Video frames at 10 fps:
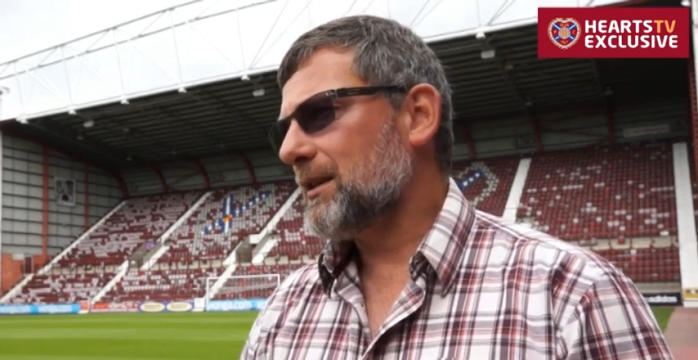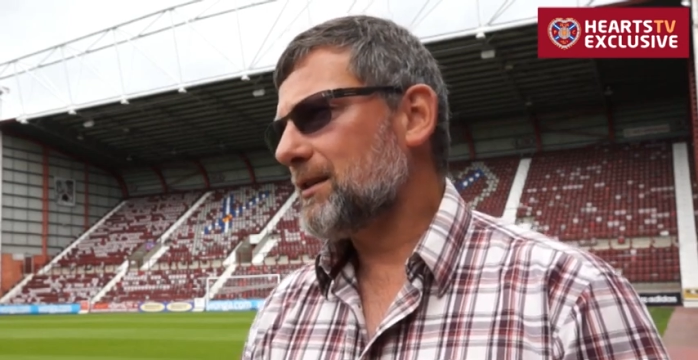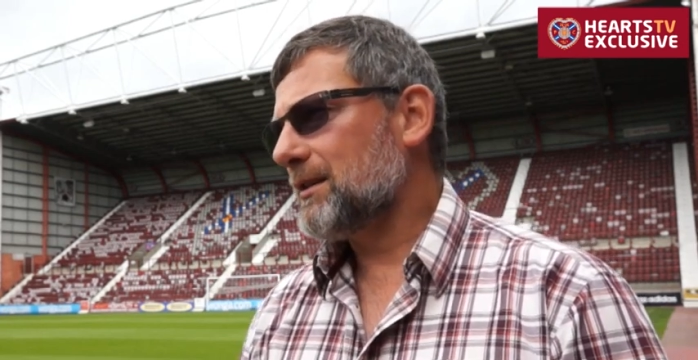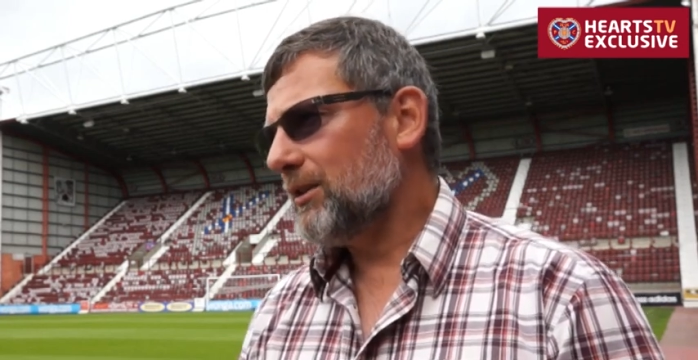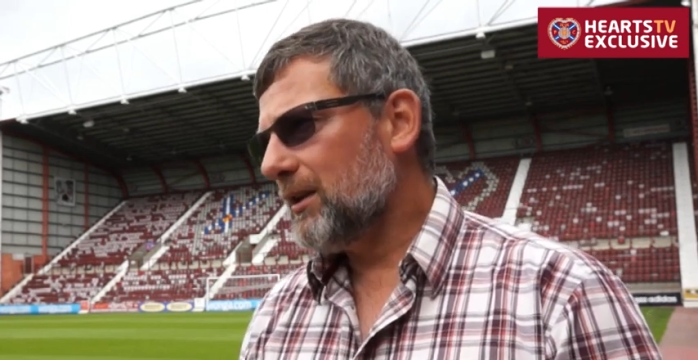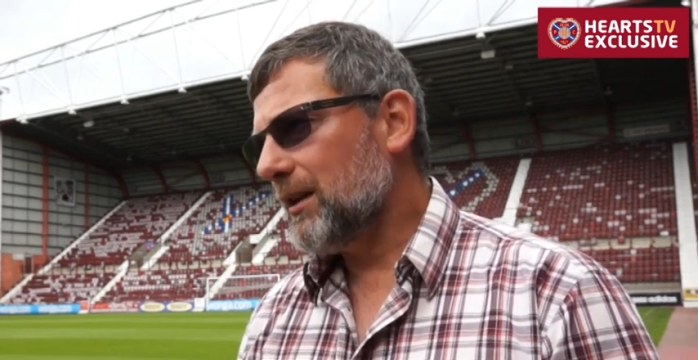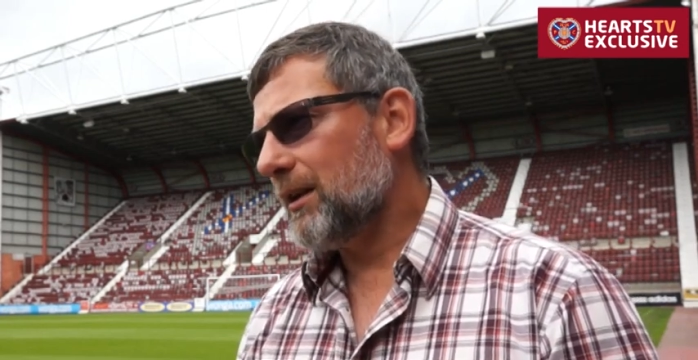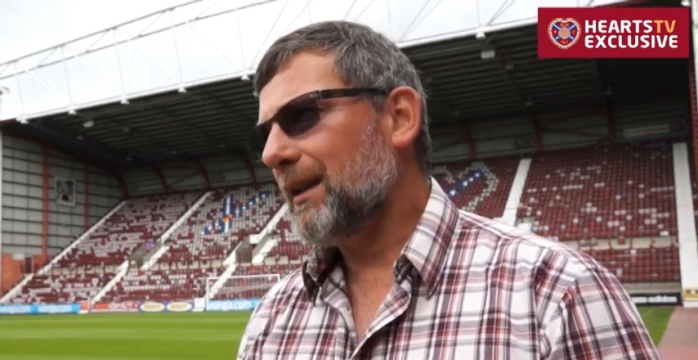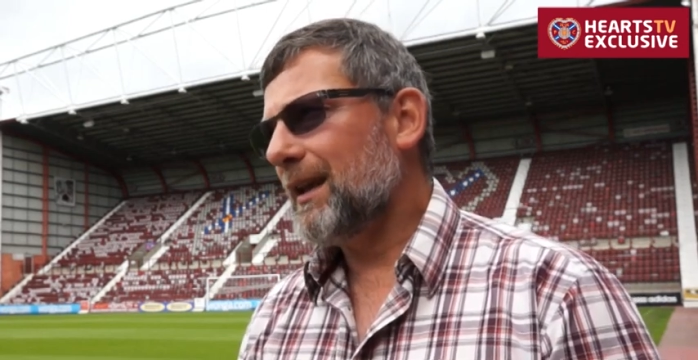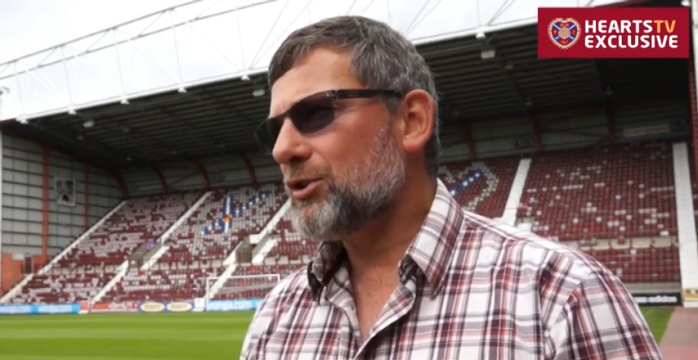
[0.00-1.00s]
this, this
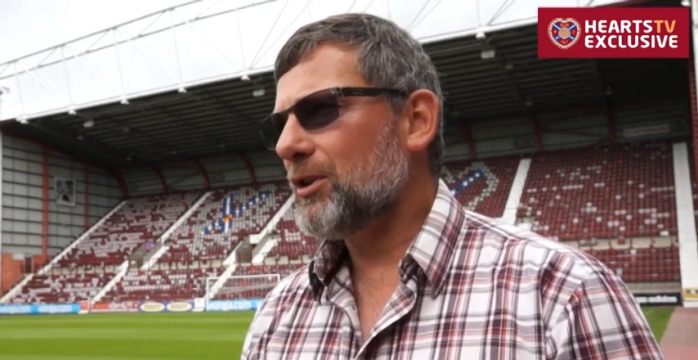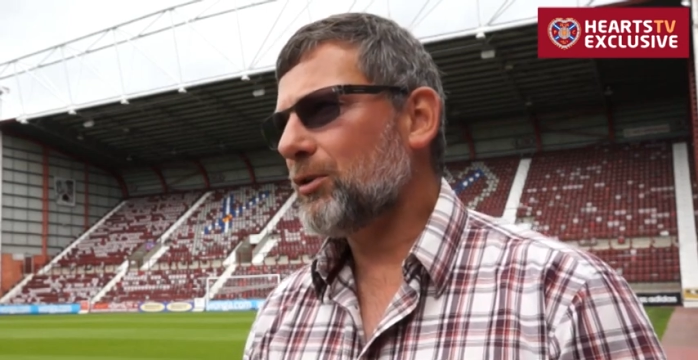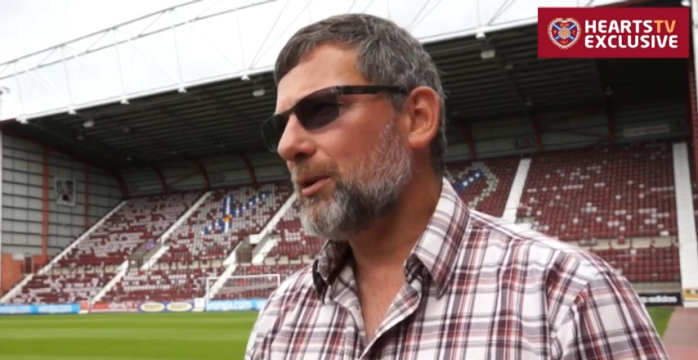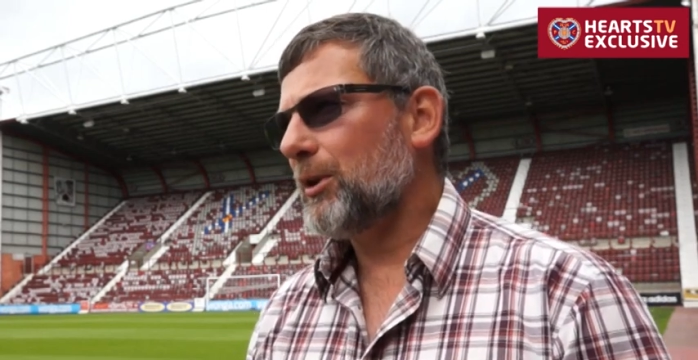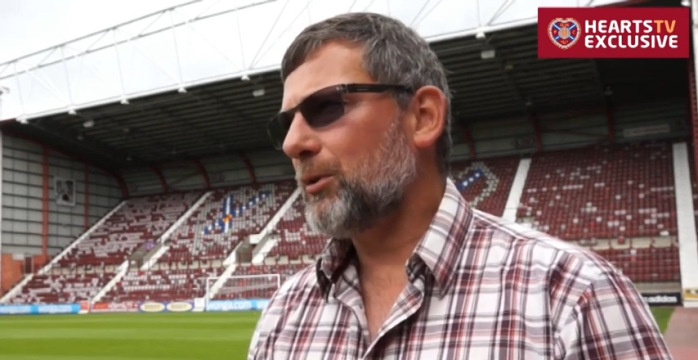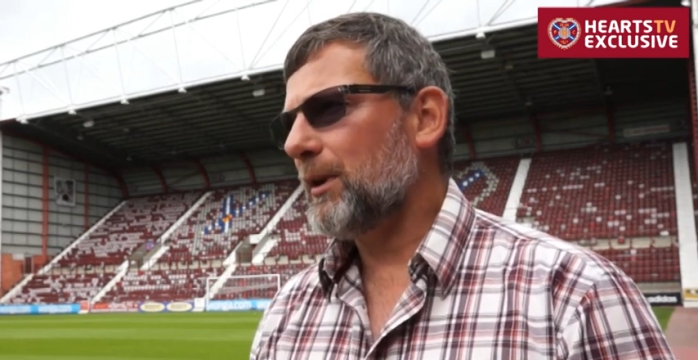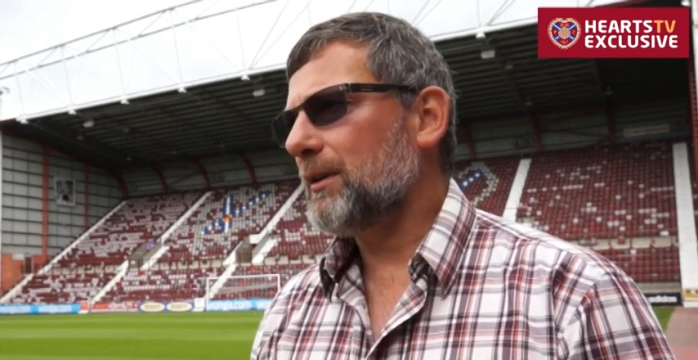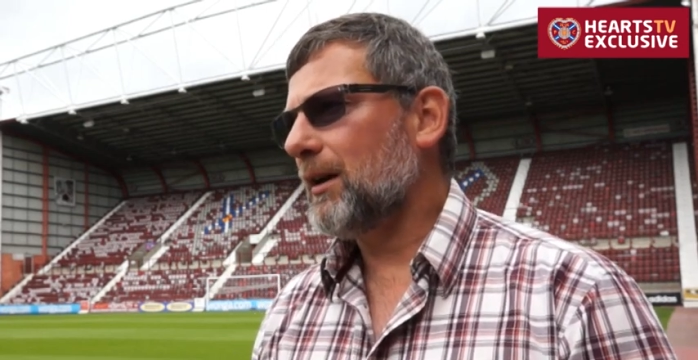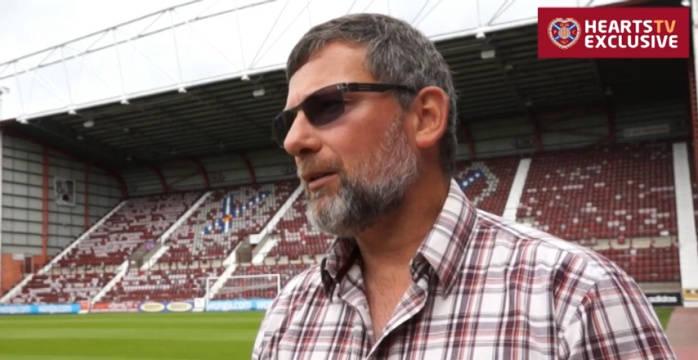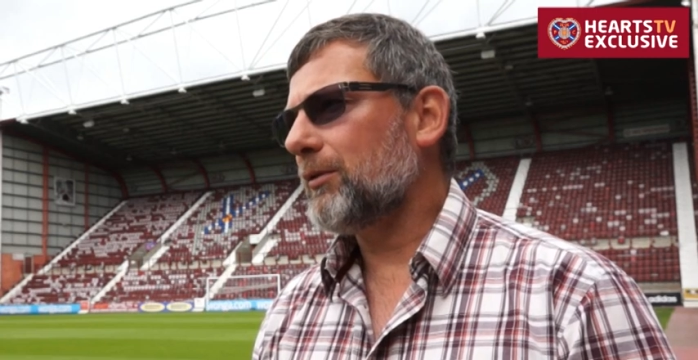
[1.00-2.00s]
year and next year are going to be
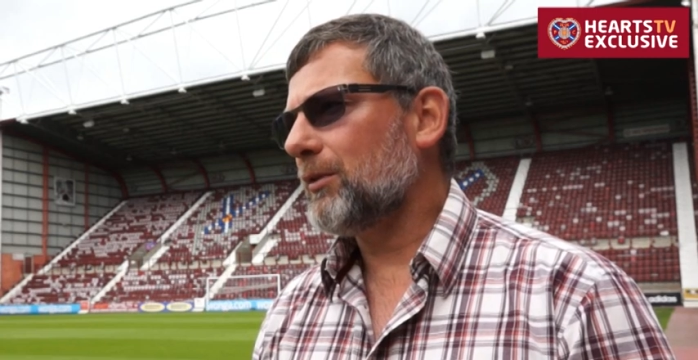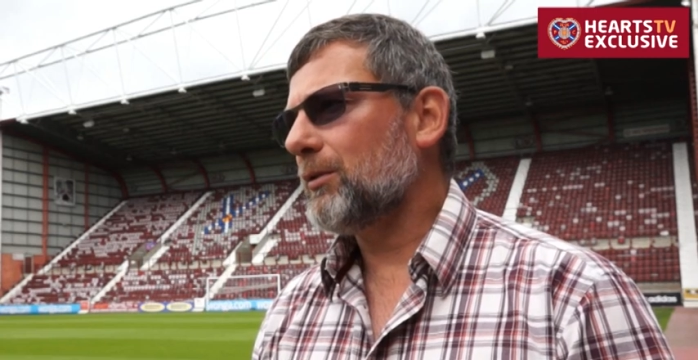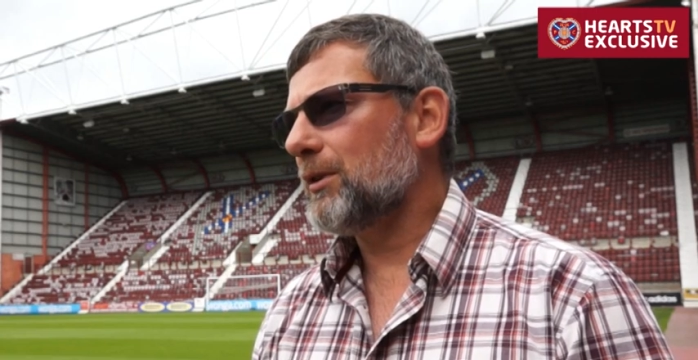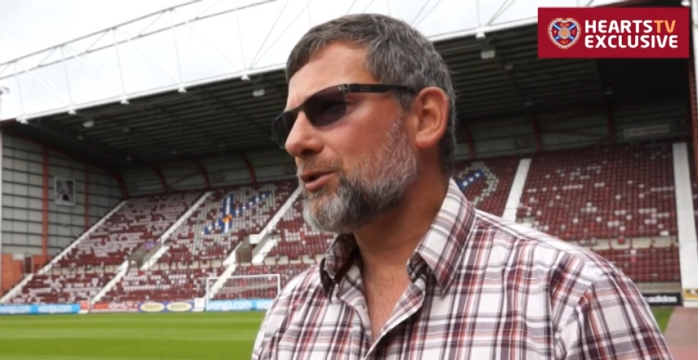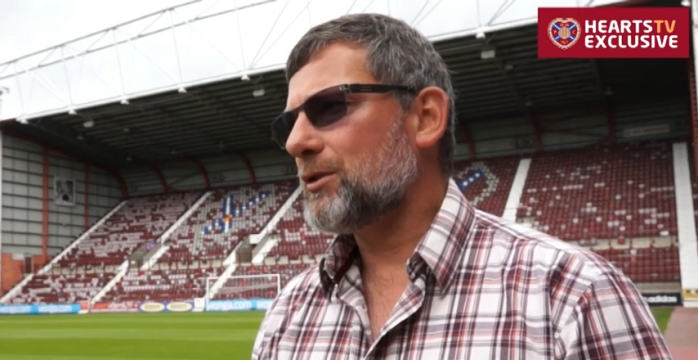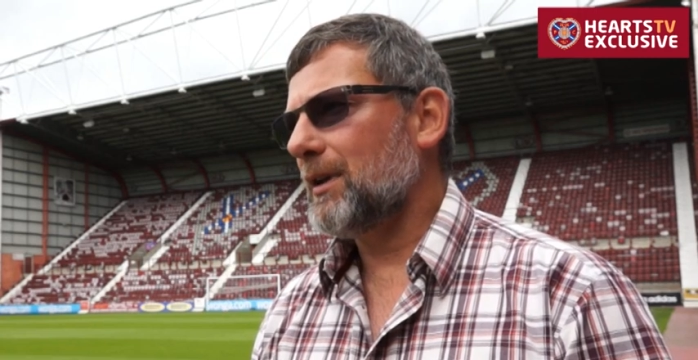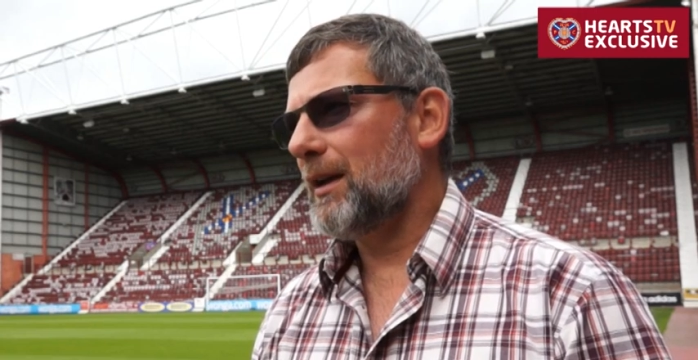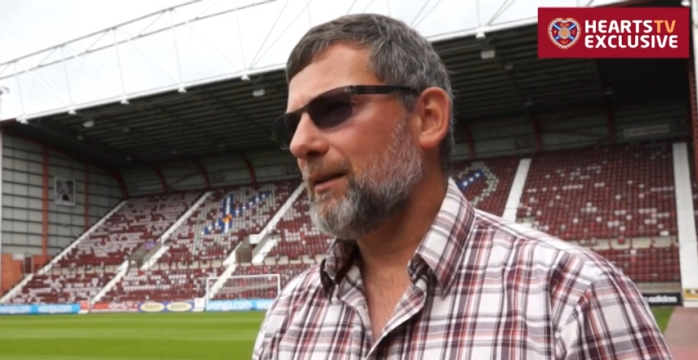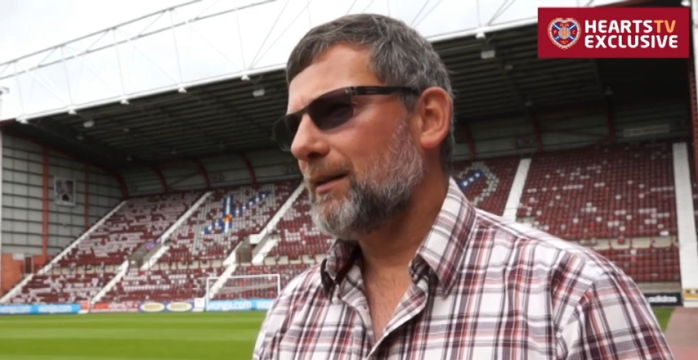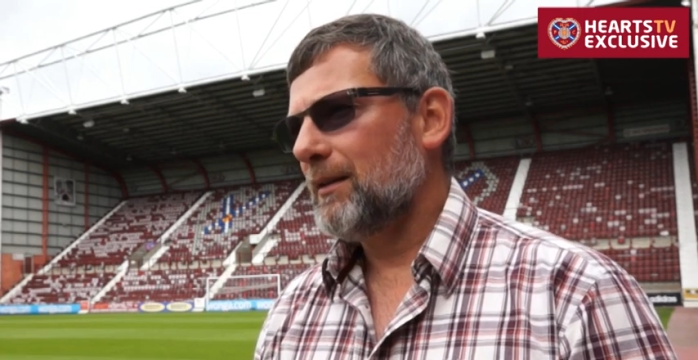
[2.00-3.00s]
quite tough. You know, there's
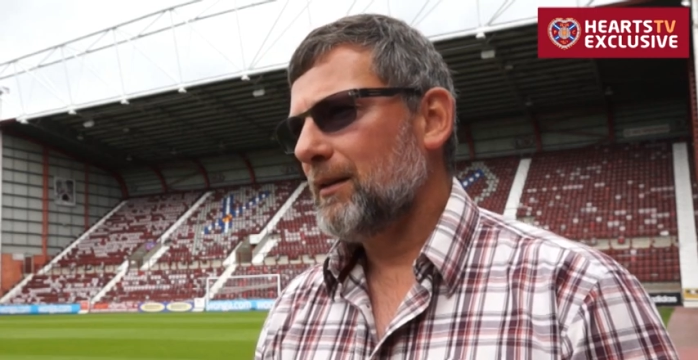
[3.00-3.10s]
uh,